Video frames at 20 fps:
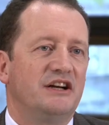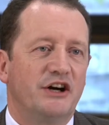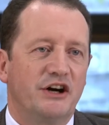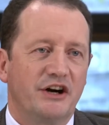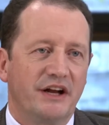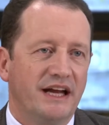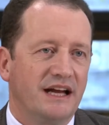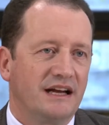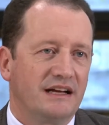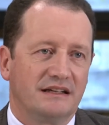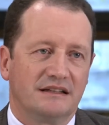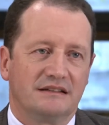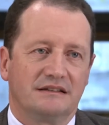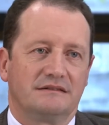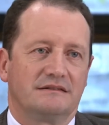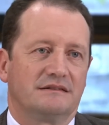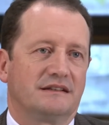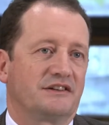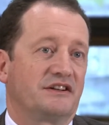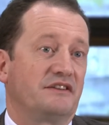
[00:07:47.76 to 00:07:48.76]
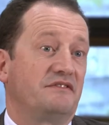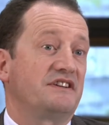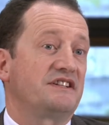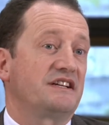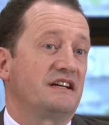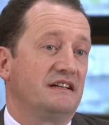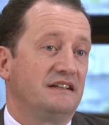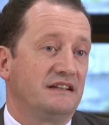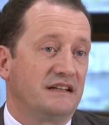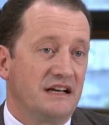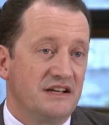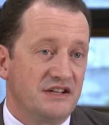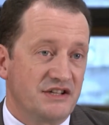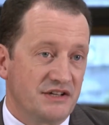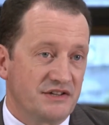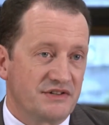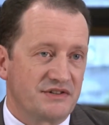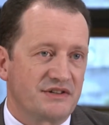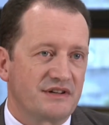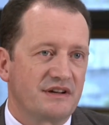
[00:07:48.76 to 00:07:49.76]
learning and artificial
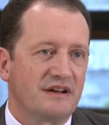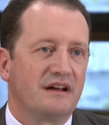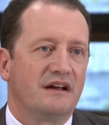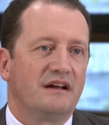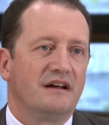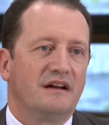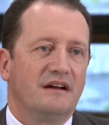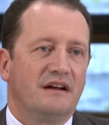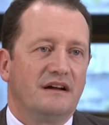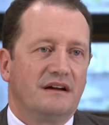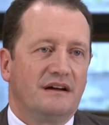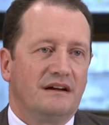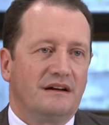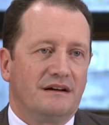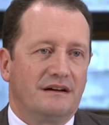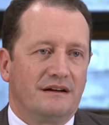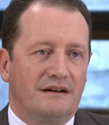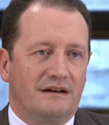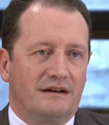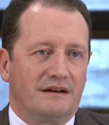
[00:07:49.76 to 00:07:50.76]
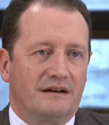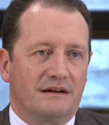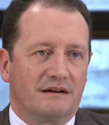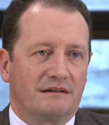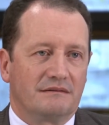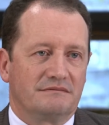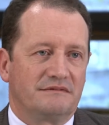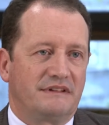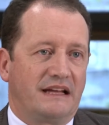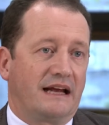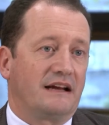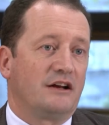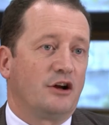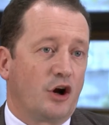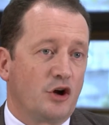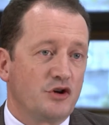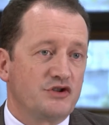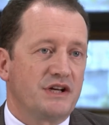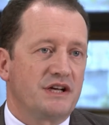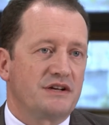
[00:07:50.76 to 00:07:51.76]
intelligence
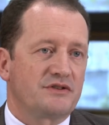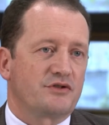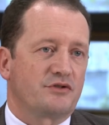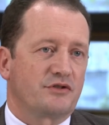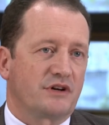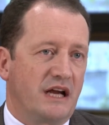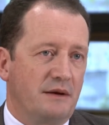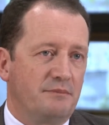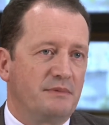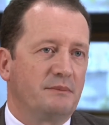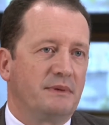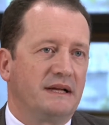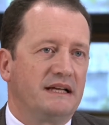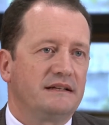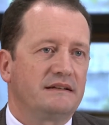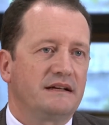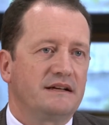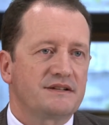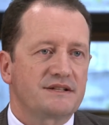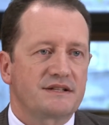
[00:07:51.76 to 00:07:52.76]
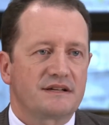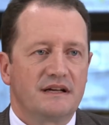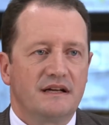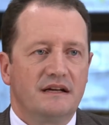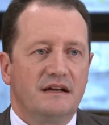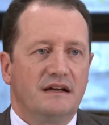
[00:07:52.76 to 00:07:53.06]
technologies or capabilities.